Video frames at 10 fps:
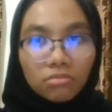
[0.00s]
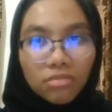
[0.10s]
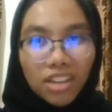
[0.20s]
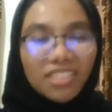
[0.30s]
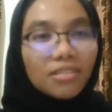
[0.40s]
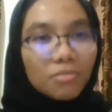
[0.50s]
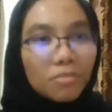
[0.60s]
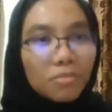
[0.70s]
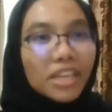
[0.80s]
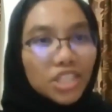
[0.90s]
I think
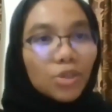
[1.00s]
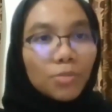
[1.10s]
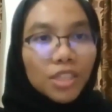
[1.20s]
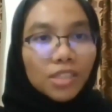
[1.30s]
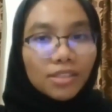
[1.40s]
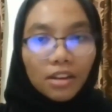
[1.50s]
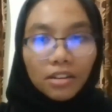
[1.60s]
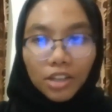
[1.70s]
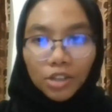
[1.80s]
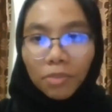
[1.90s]
Malaysia would be
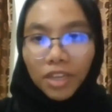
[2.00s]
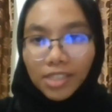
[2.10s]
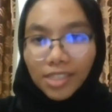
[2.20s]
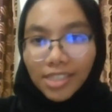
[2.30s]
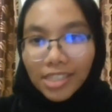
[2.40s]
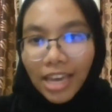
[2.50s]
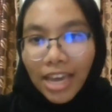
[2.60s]
a good basis.